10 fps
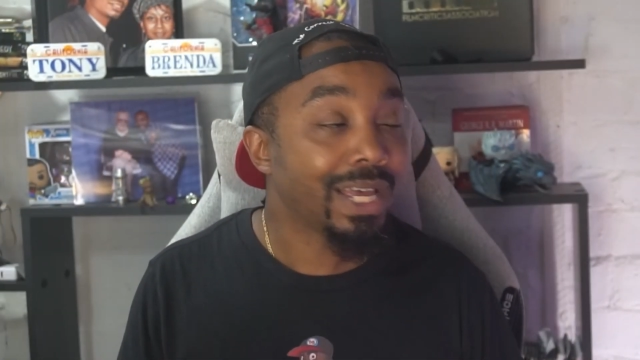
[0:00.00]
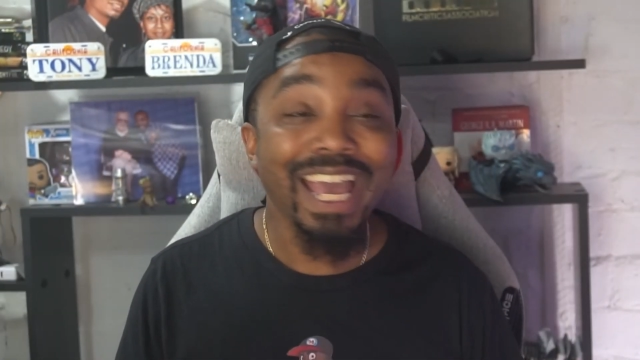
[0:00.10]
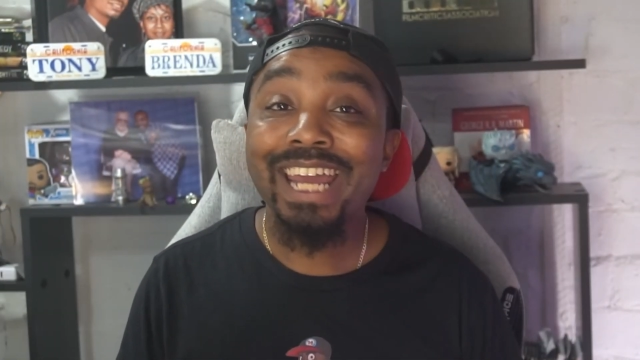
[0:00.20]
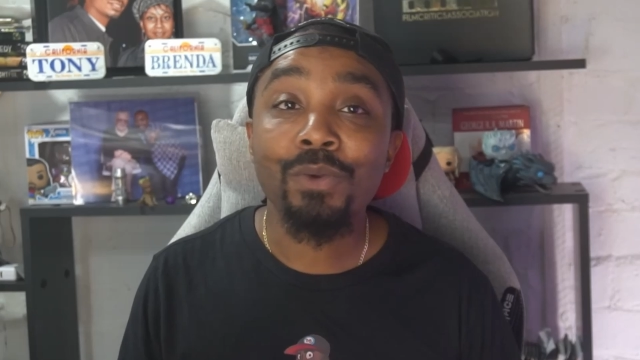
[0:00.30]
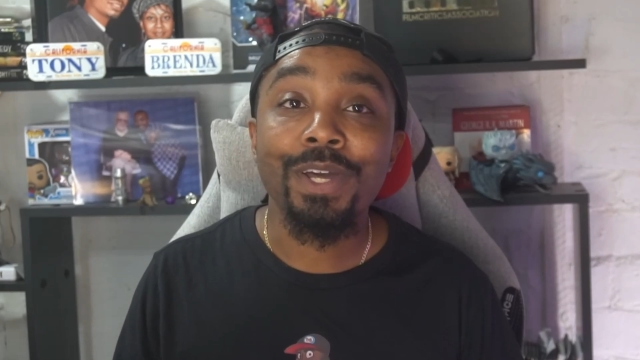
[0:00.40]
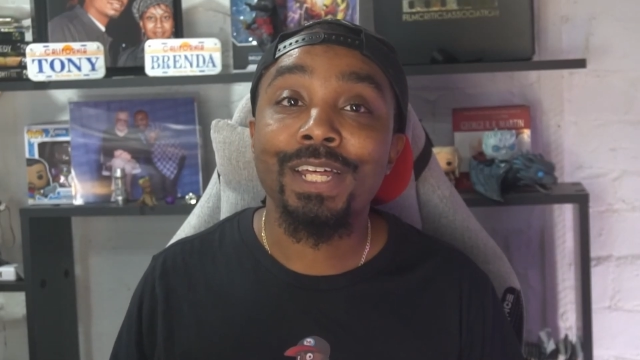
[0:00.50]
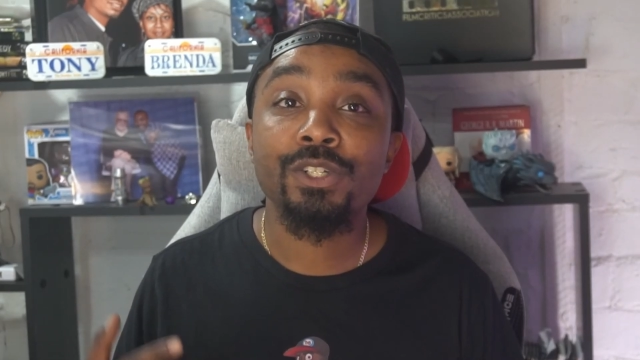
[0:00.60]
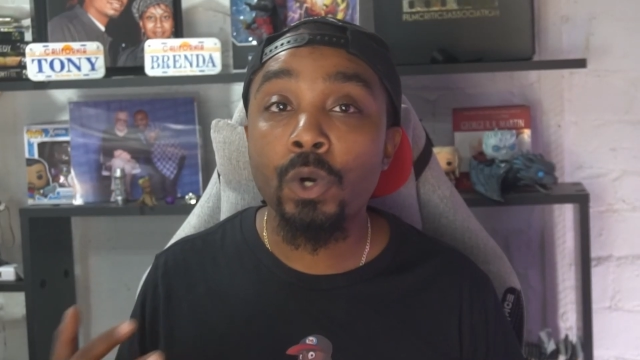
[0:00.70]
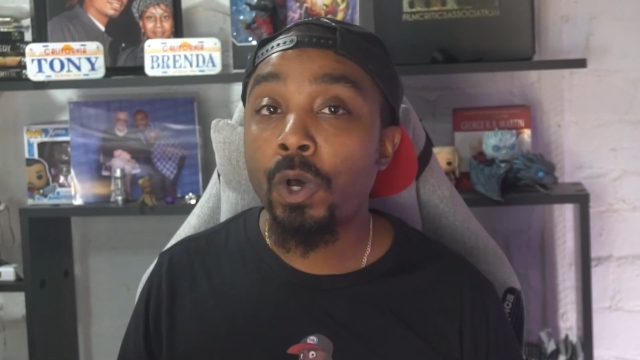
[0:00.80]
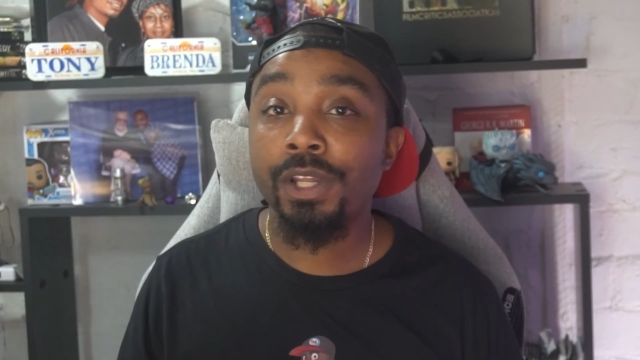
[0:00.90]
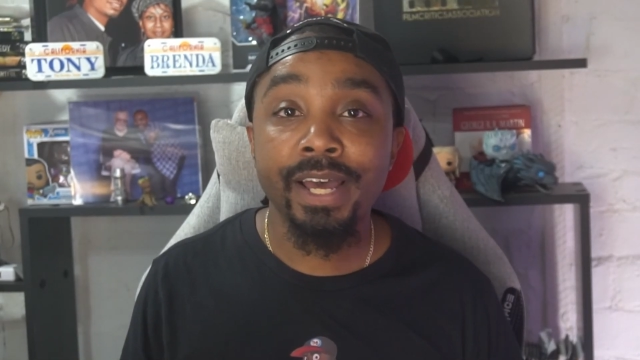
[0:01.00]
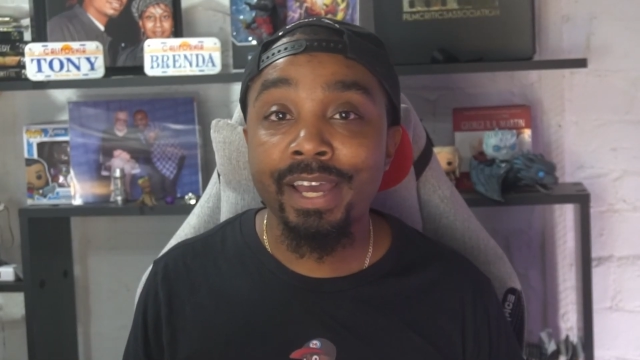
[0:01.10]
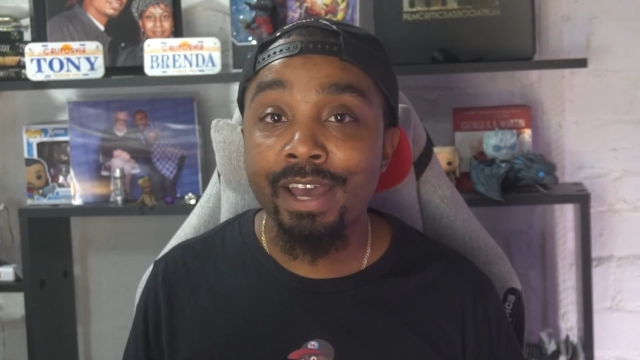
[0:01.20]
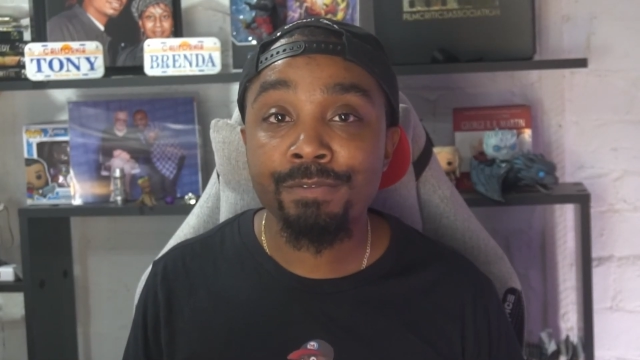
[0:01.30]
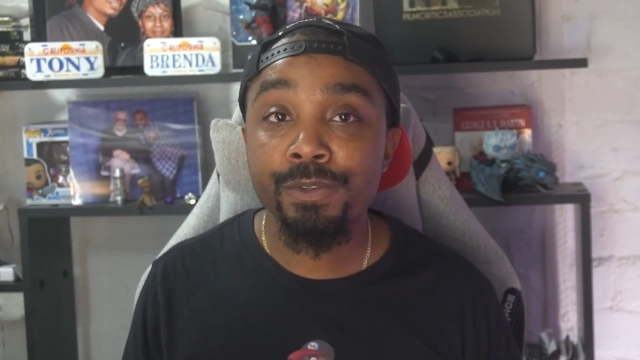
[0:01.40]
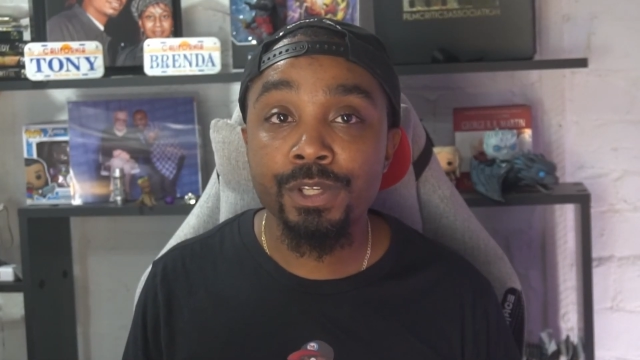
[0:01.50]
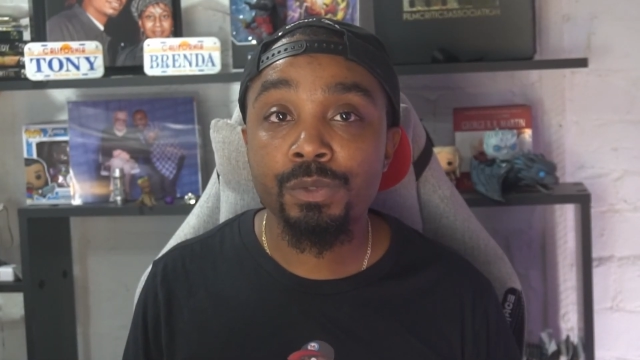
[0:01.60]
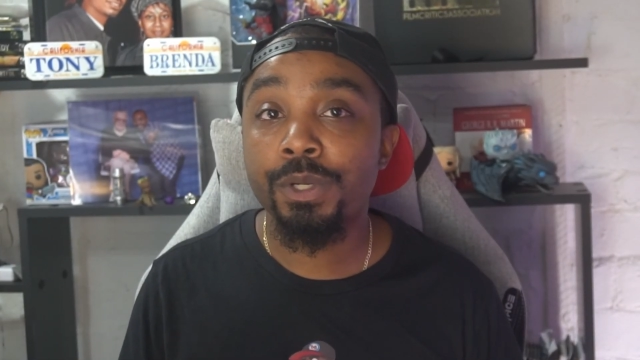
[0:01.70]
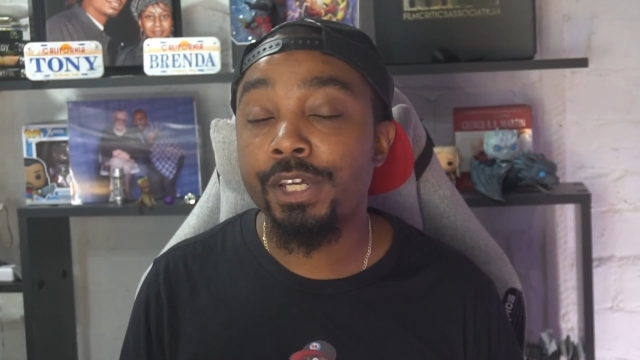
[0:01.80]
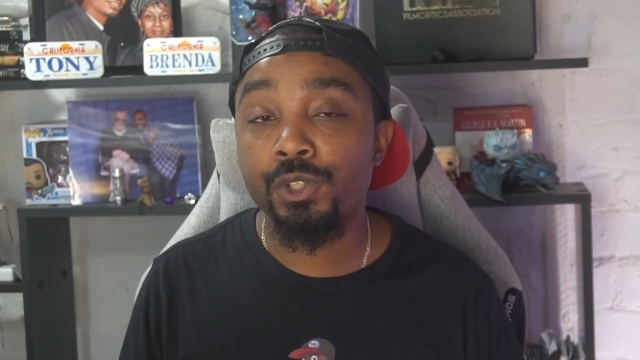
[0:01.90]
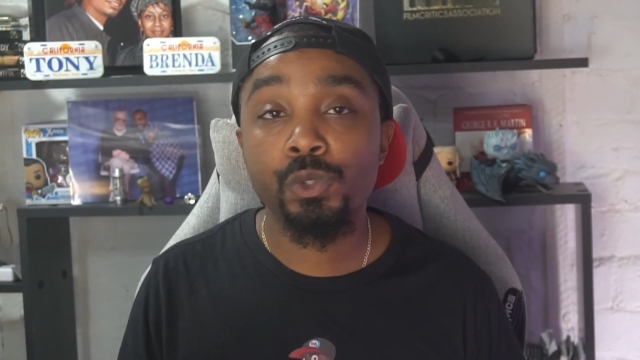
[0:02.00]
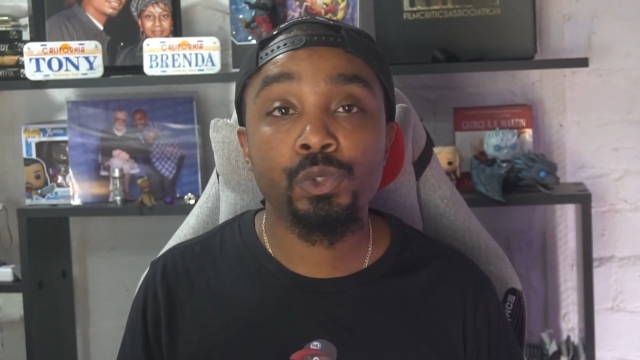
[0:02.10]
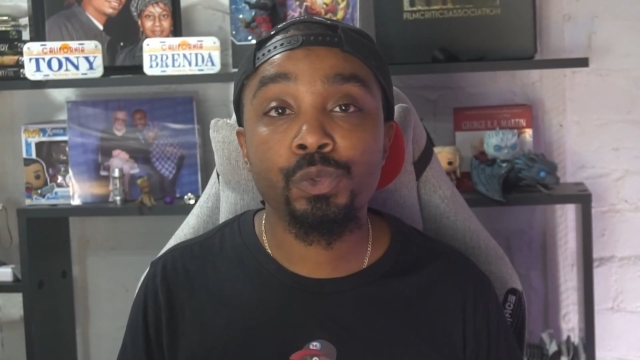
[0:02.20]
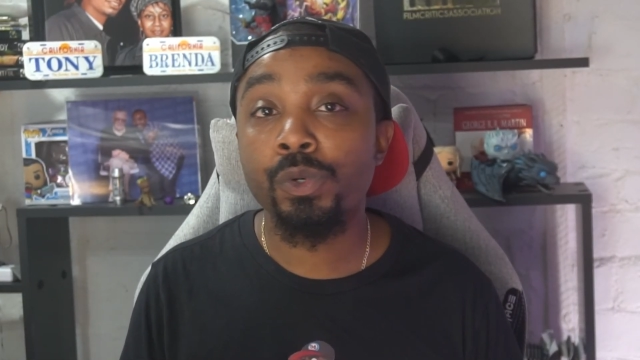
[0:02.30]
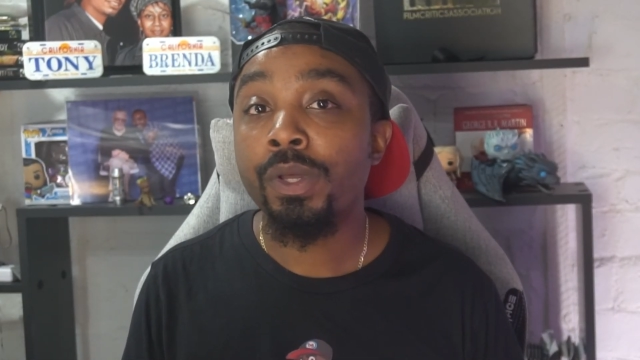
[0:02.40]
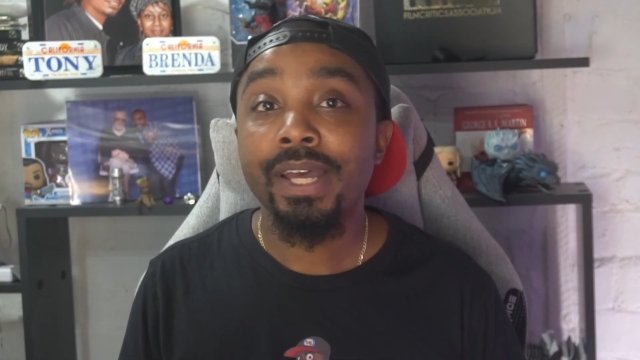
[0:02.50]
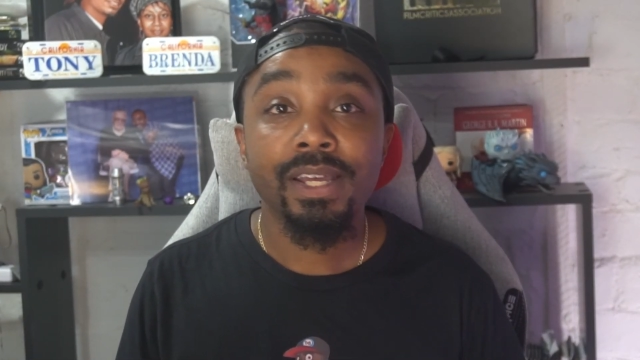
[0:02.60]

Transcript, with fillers: Anyway, that's all I have for this one as usual.